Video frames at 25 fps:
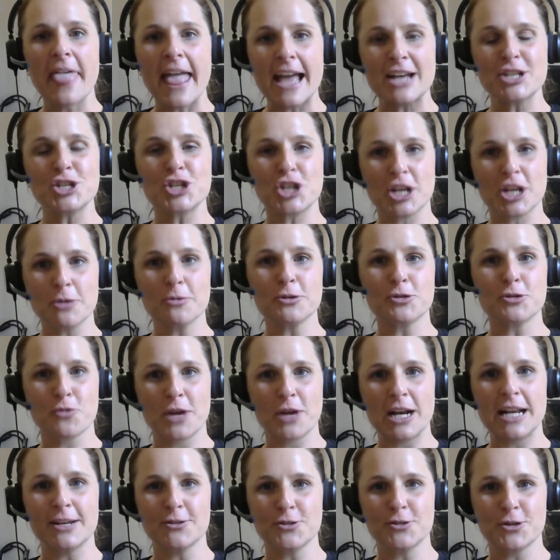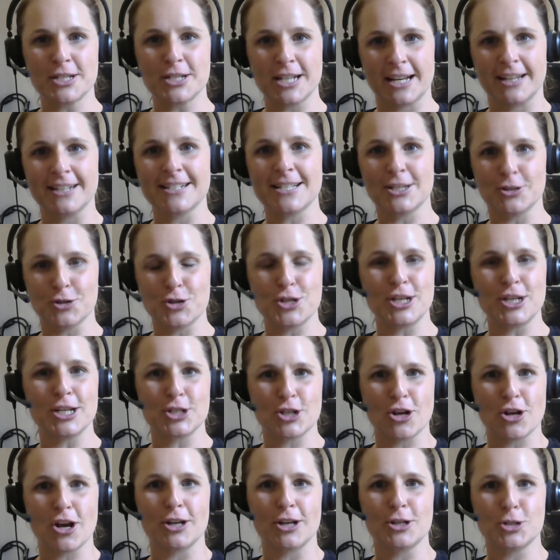And she was really interesting until she
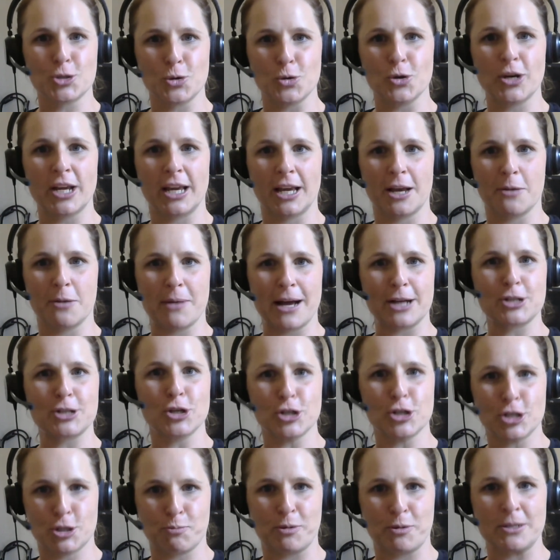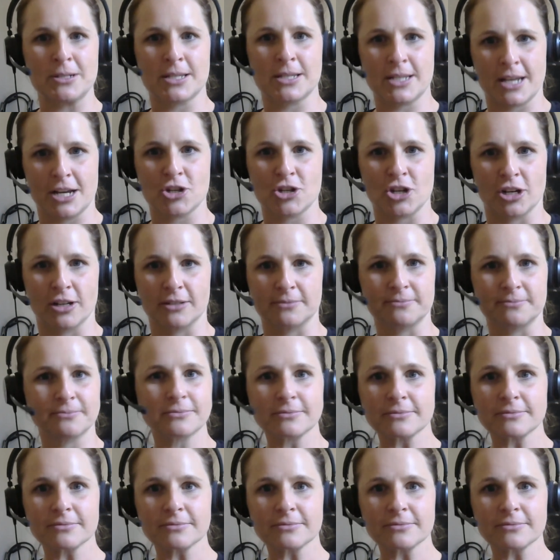started talking about her sprint session.